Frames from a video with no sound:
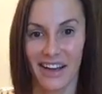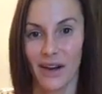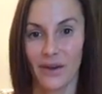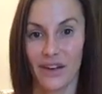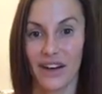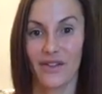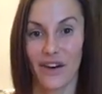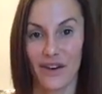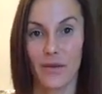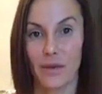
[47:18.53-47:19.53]
We've had a
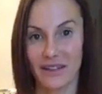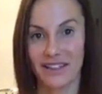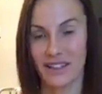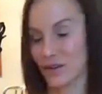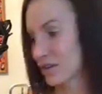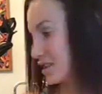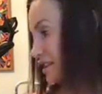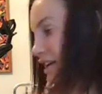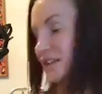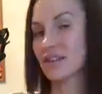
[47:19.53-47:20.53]
very busy talk
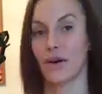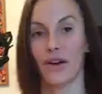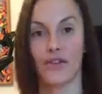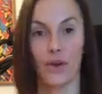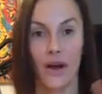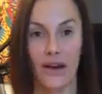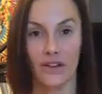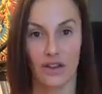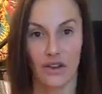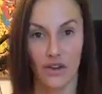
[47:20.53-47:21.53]
today, so if you've
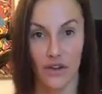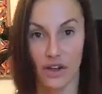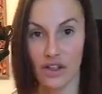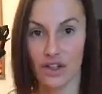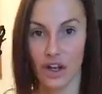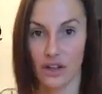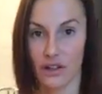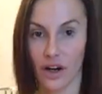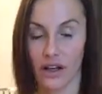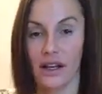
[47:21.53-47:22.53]
only just logged
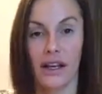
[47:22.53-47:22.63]
on,